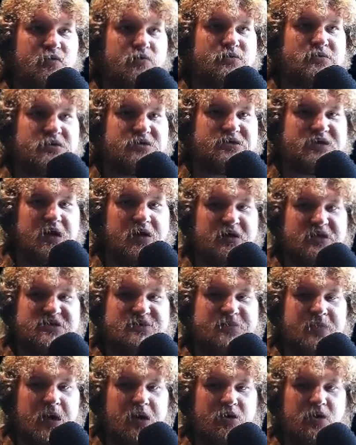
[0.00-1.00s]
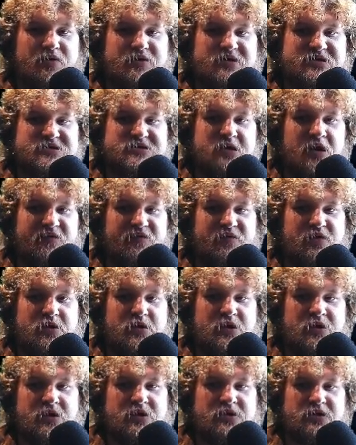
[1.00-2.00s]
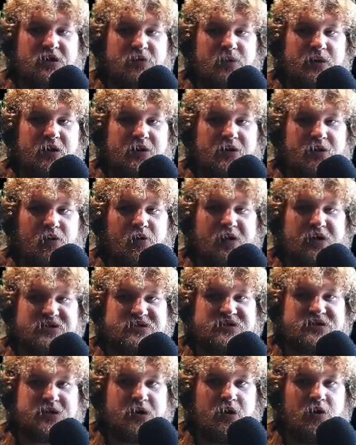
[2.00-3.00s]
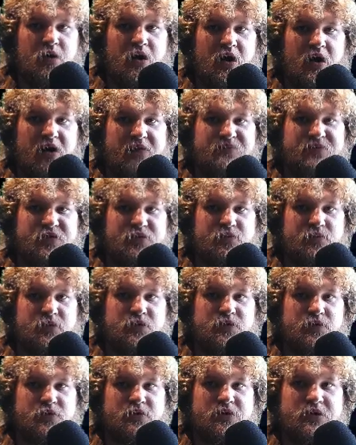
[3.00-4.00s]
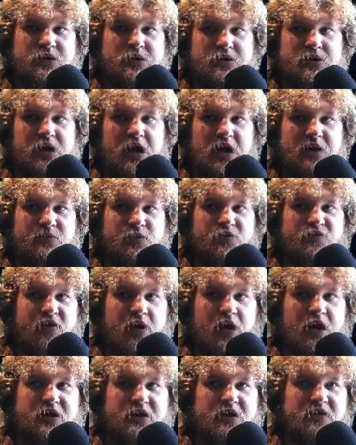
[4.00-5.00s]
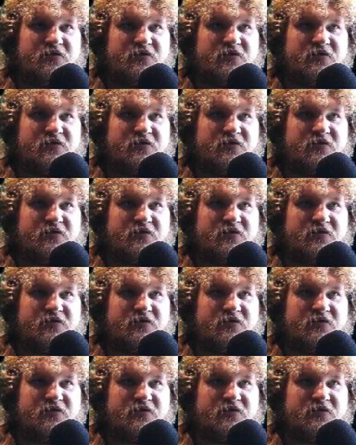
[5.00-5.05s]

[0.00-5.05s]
They'll tell us about all the stuff that we are going to go on through and move on